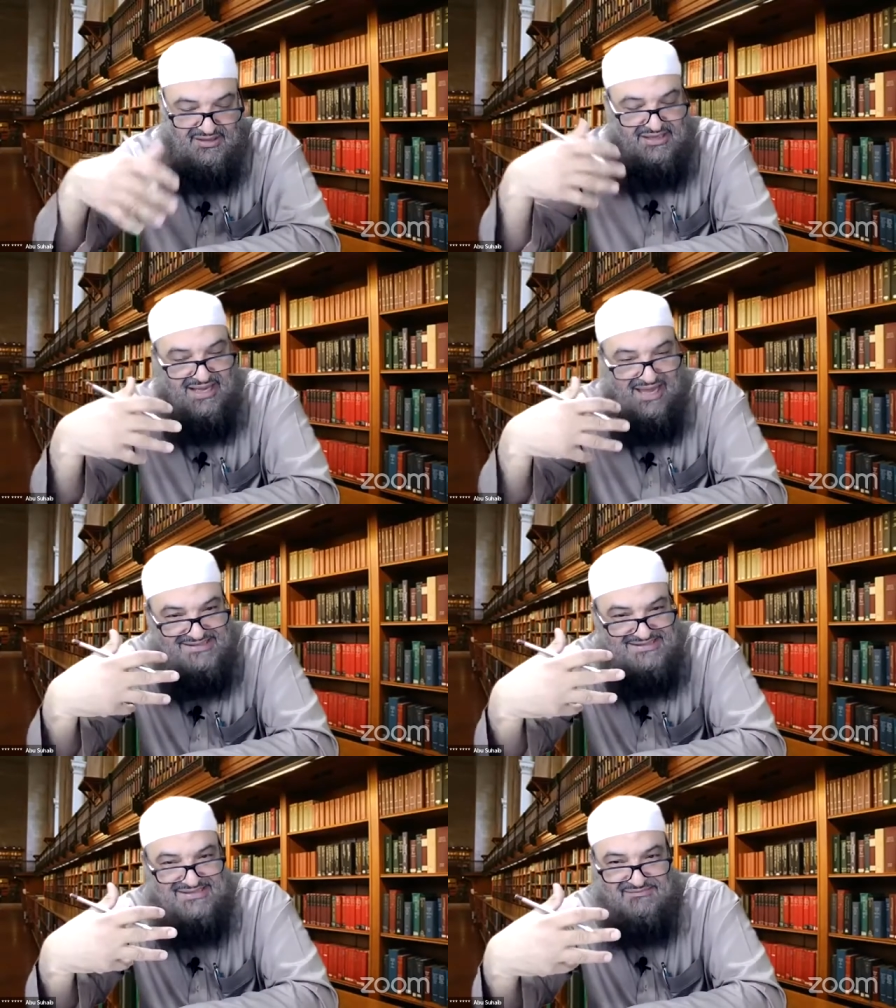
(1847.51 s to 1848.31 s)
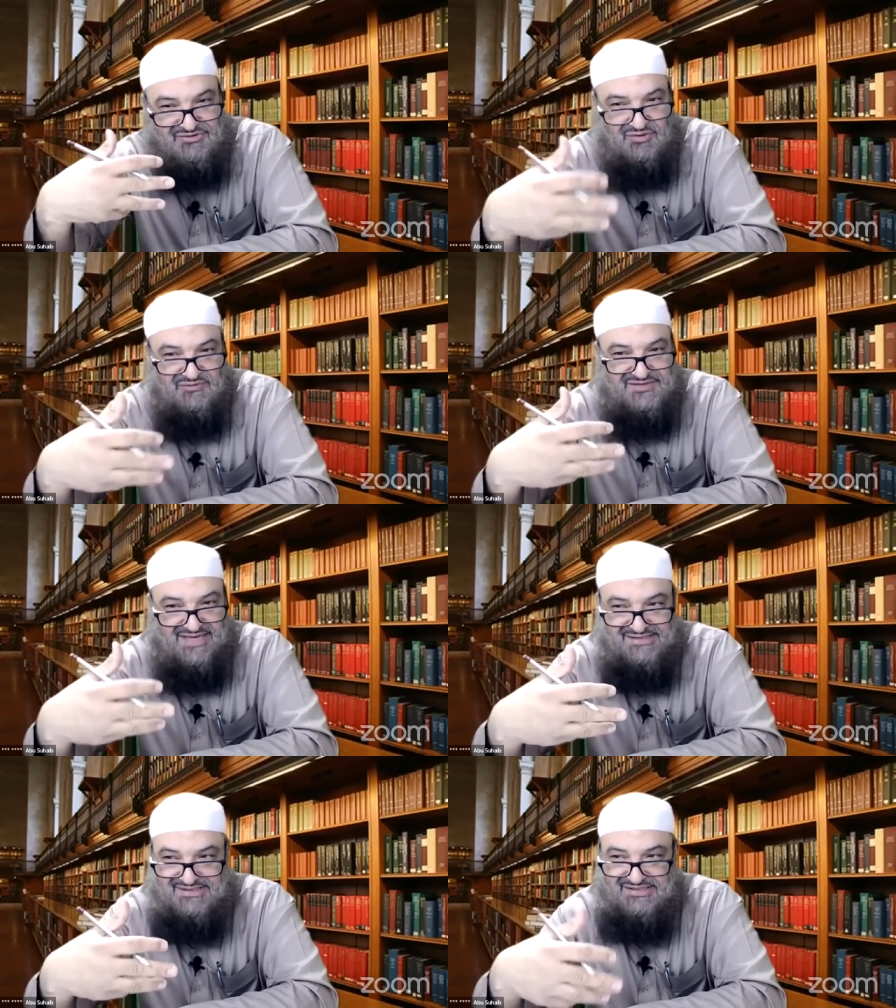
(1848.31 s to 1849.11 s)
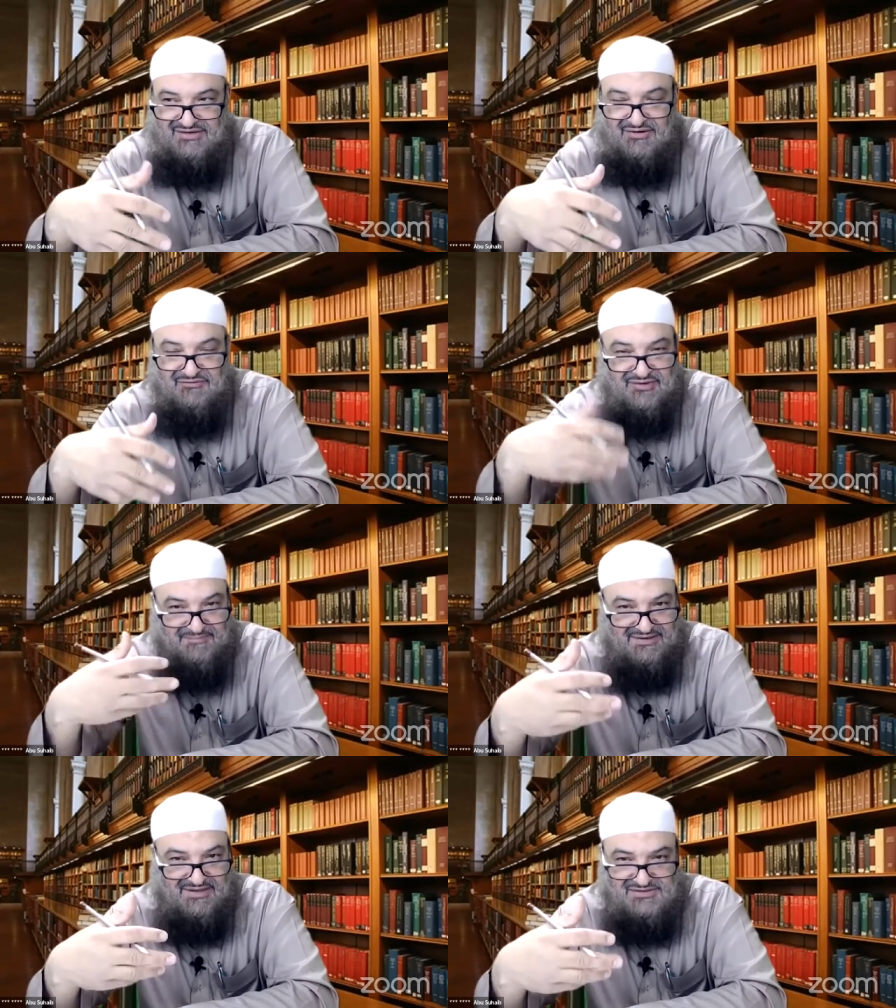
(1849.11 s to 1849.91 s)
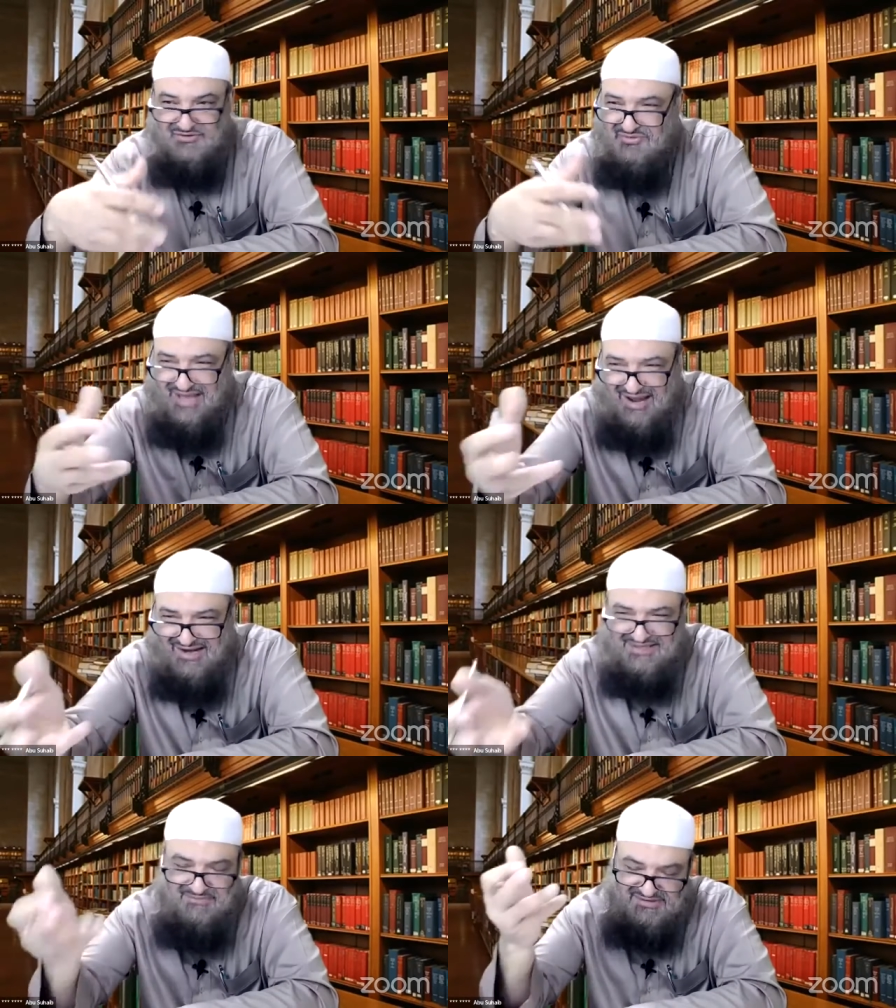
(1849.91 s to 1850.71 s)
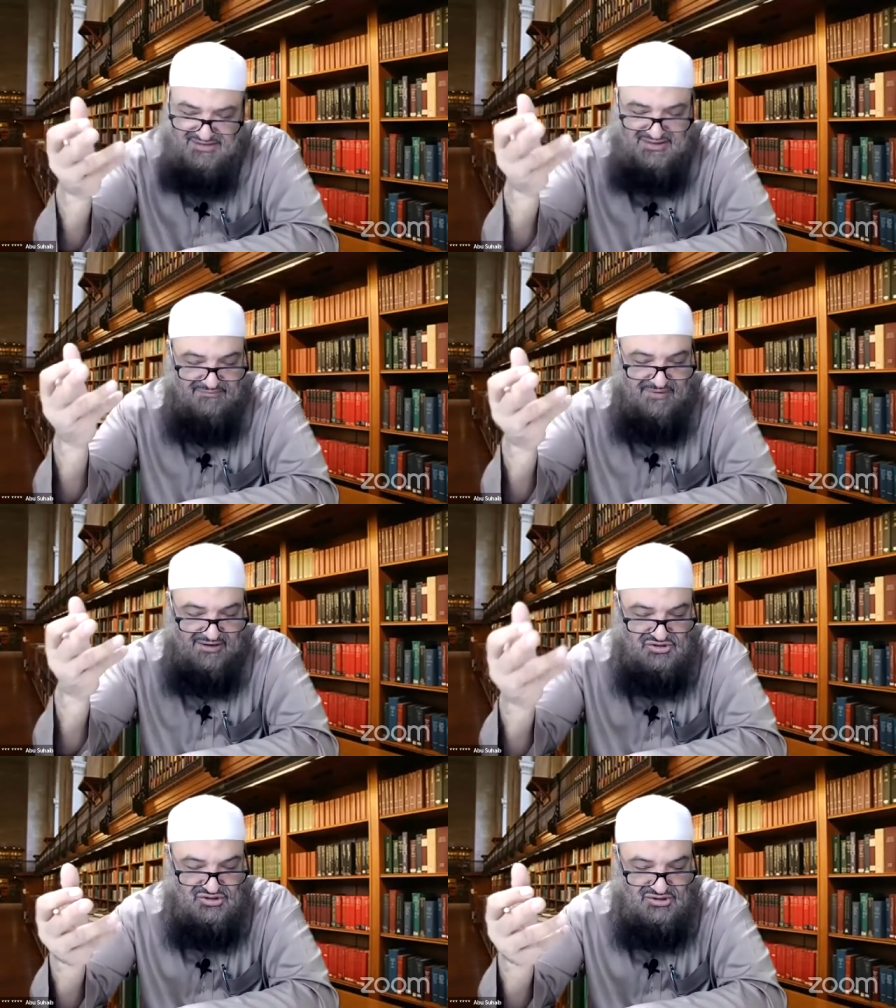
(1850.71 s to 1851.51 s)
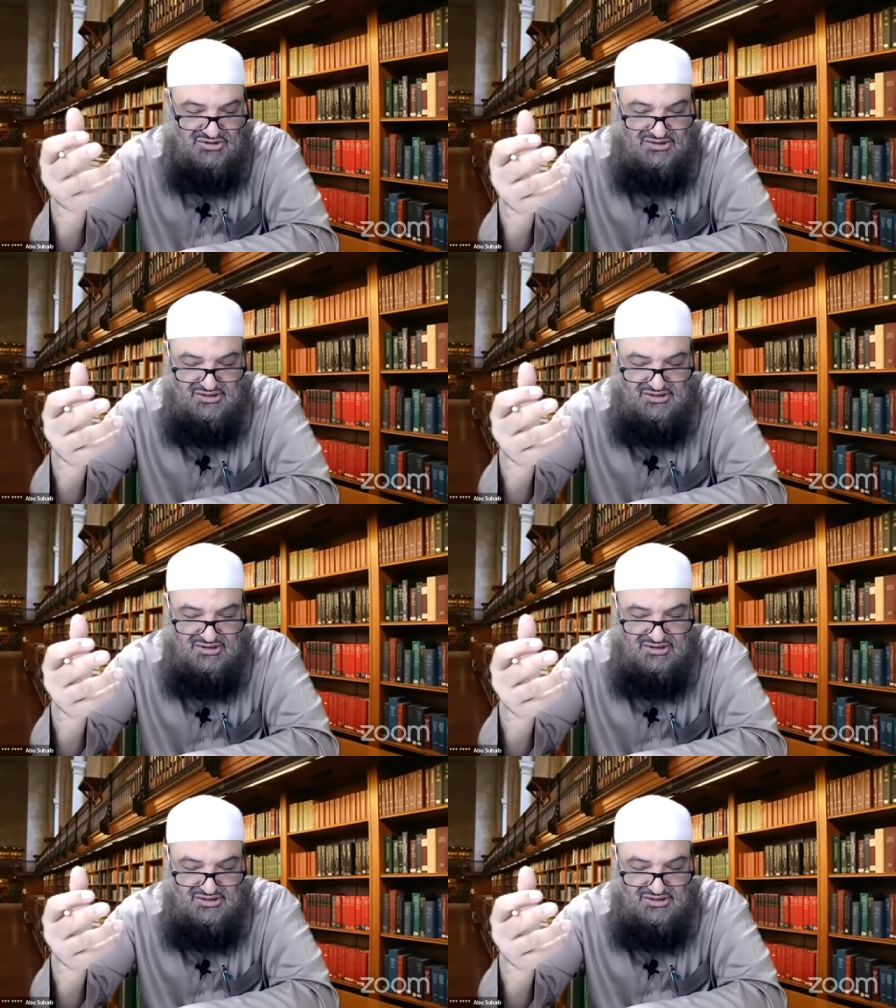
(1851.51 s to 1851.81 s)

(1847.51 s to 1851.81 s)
he has some sort of sense of repentance, or the item is not that much,